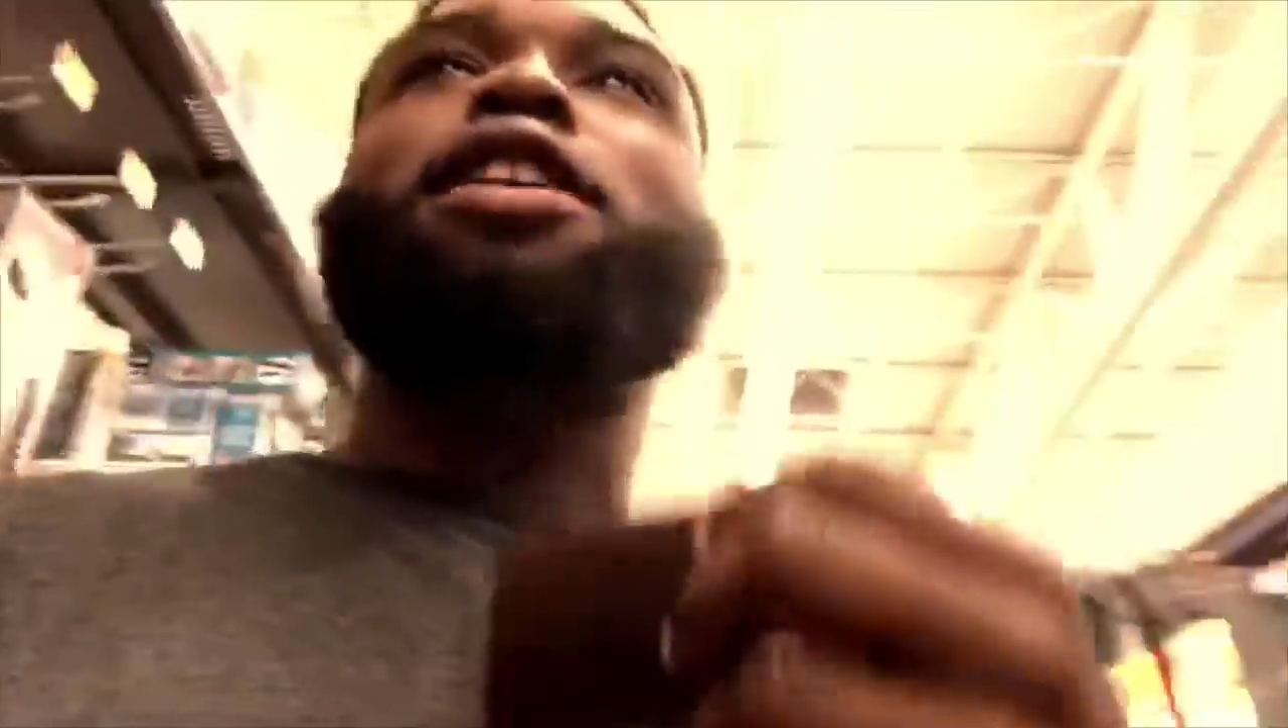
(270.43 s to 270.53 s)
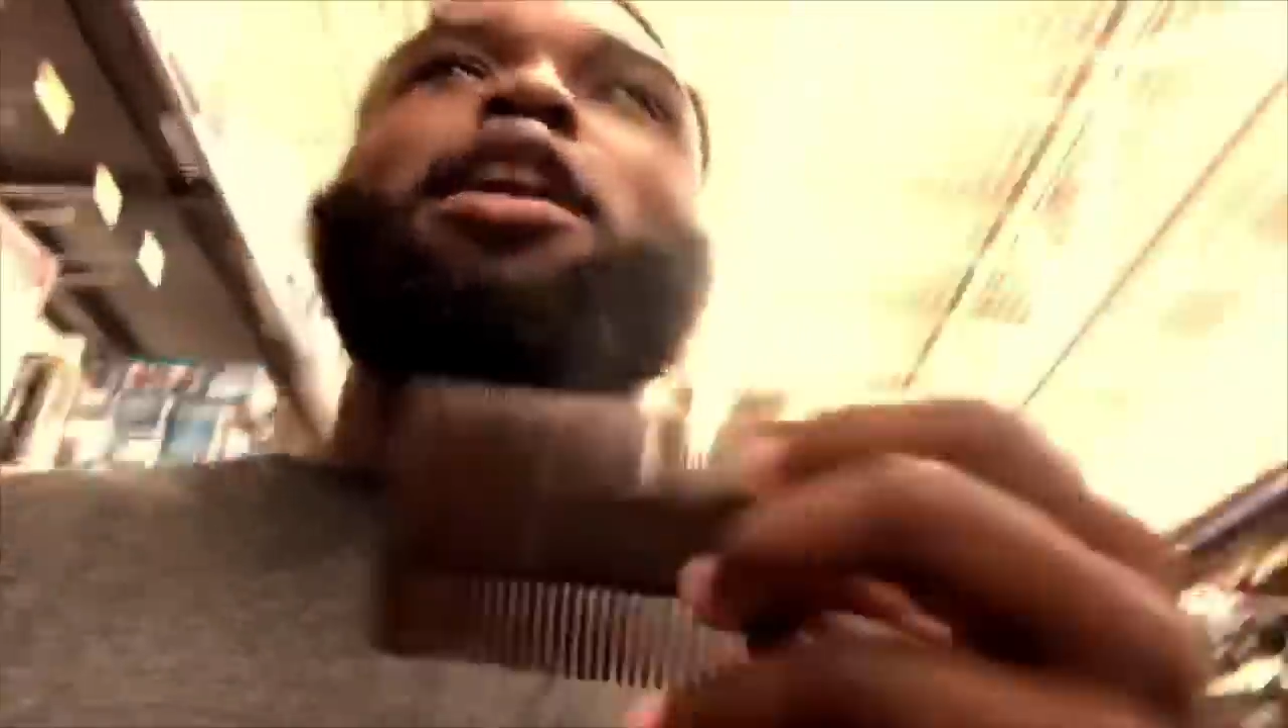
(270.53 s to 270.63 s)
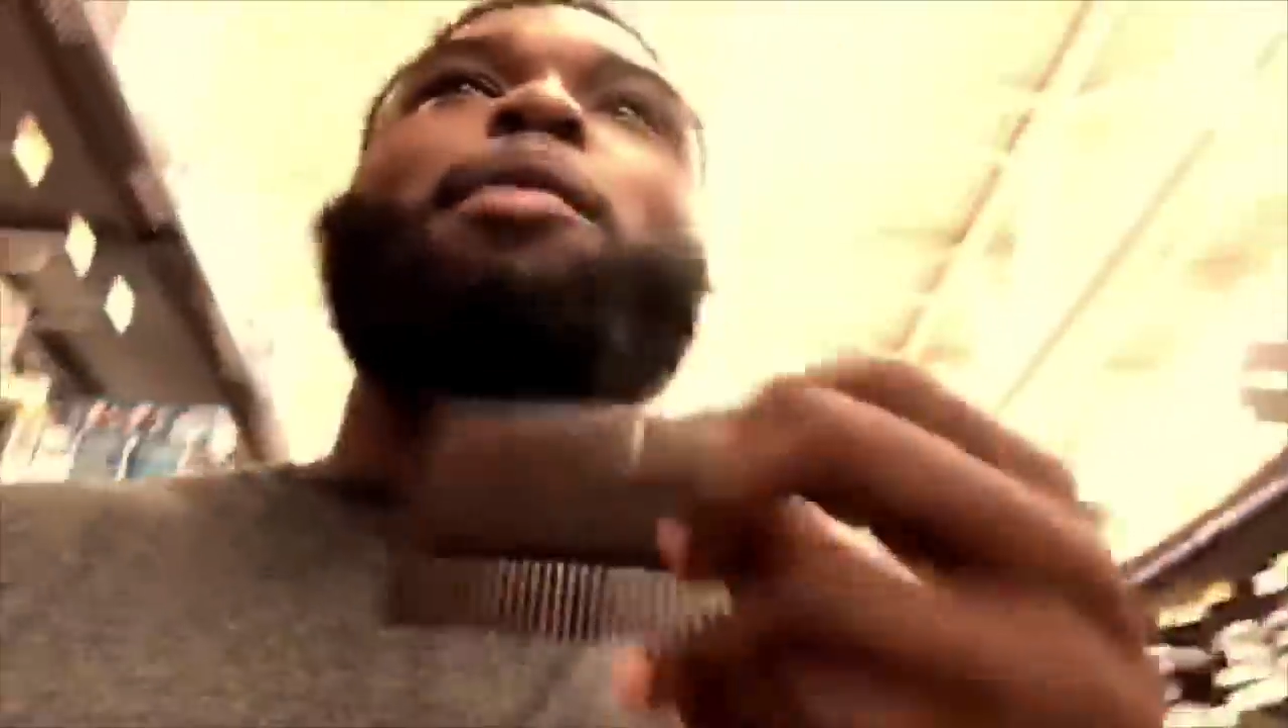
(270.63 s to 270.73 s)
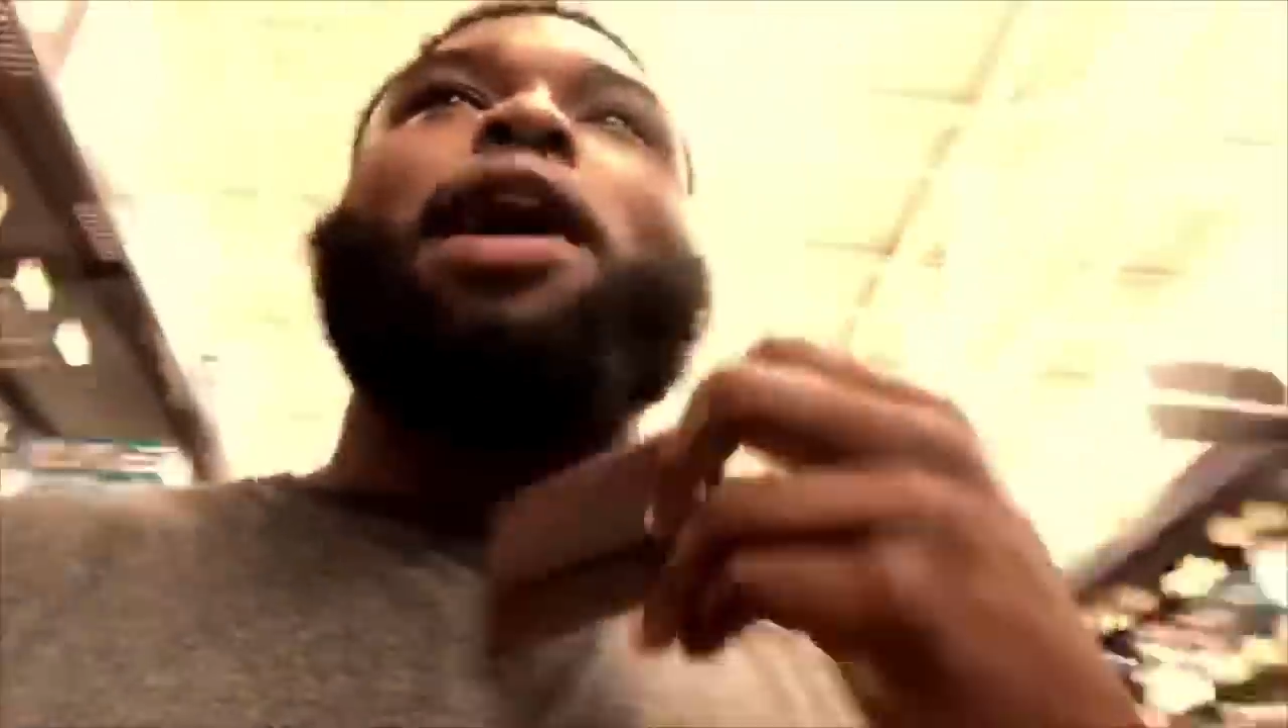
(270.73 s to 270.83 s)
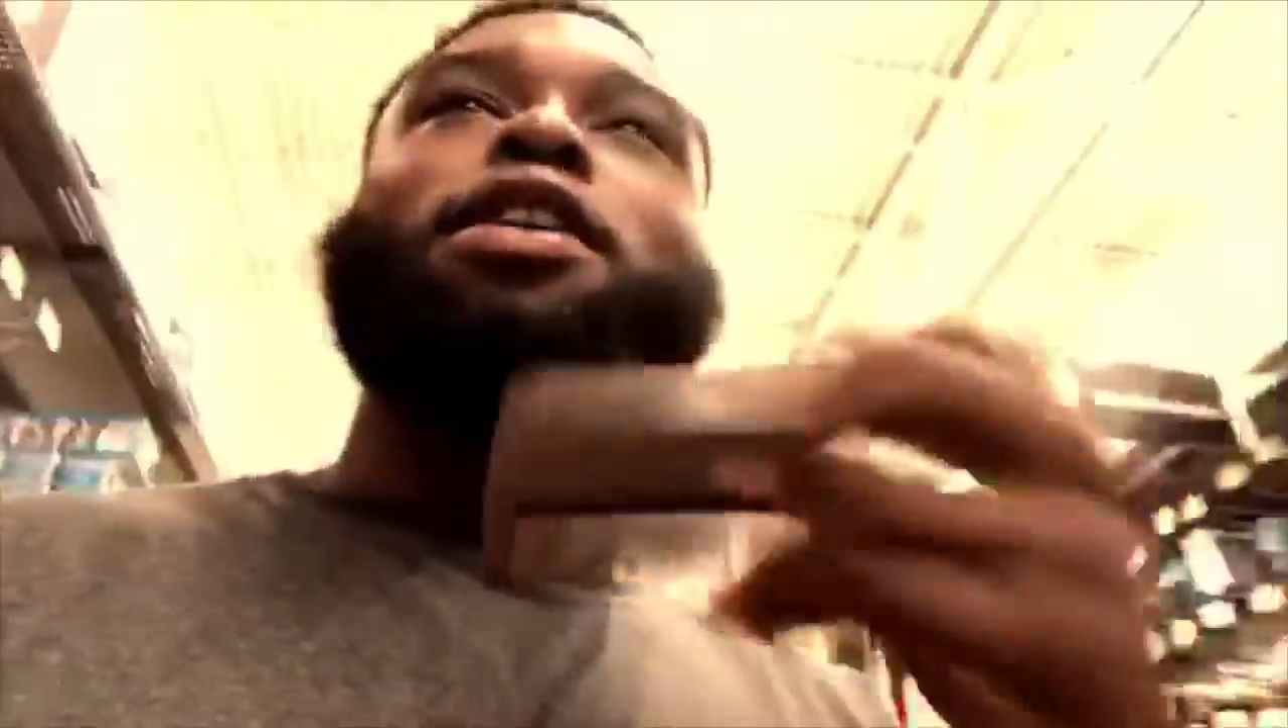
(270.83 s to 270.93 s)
all about how